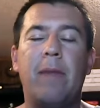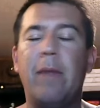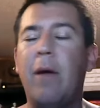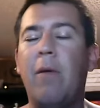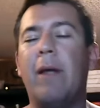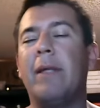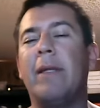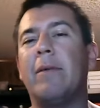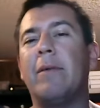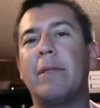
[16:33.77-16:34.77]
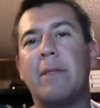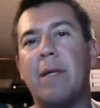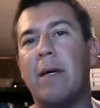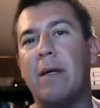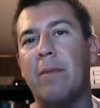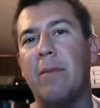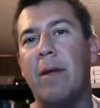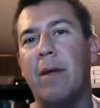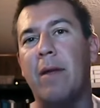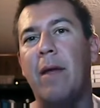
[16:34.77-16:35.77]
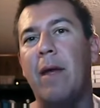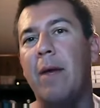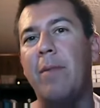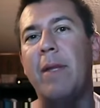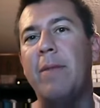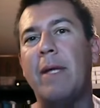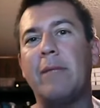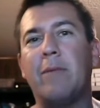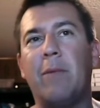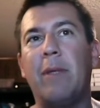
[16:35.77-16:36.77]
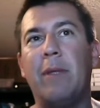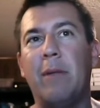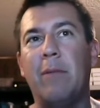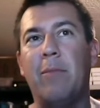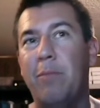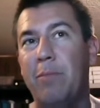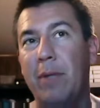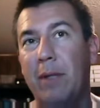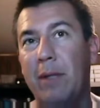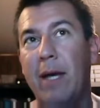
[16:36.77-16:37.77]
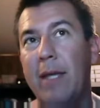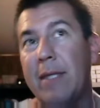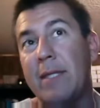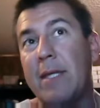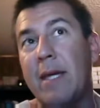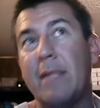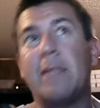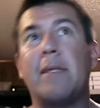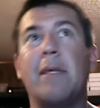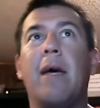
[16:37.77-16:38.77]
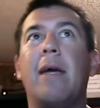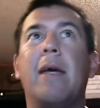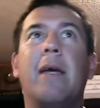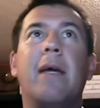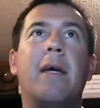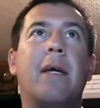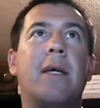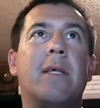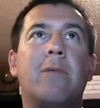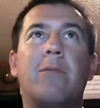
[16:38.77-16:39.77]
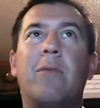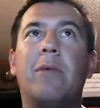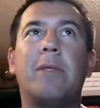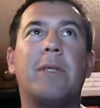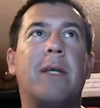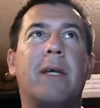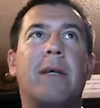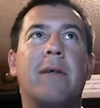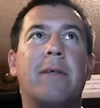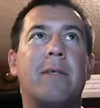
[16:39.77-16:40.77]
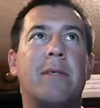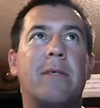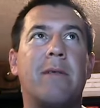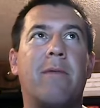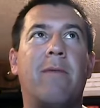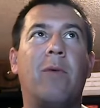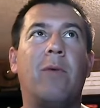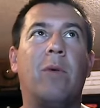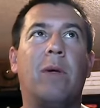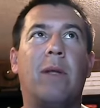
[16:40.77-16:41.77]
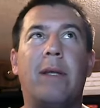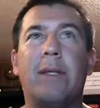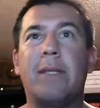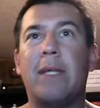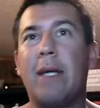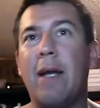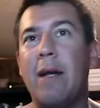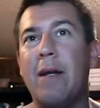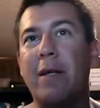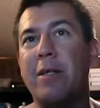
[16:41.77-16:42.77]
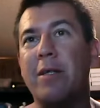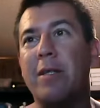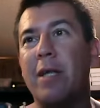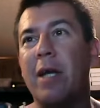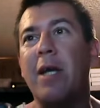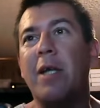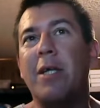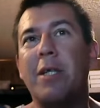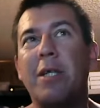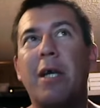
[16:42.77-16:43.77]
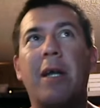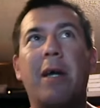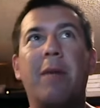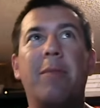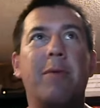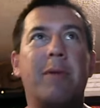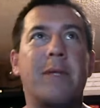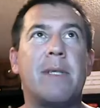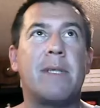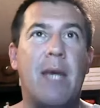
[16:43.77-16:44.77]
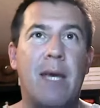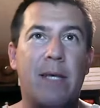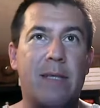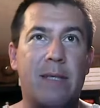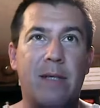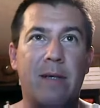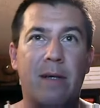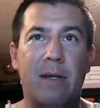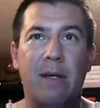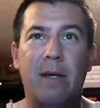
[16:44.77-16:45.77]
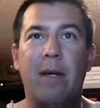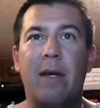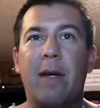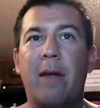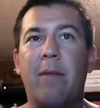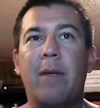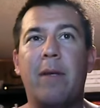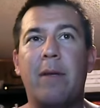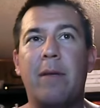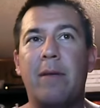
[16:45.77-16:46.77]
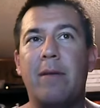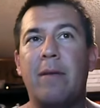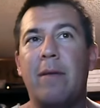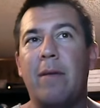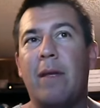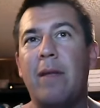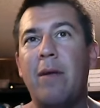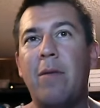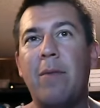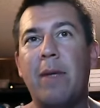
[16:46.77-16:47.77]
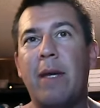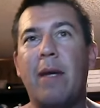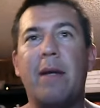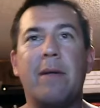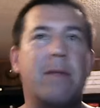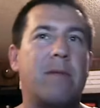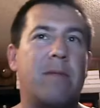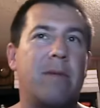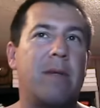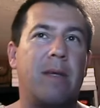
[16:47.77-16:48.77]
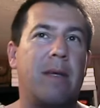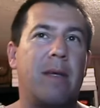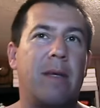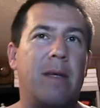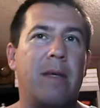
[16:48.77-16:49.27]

No idea what he's talking about. I mean, he might as well be Bill Nye the Science Guy. Schwarzenegger is just a fool. And it's like a caricature. It's like, shut up, you were a disaster. I mean, like, nobody cares, really.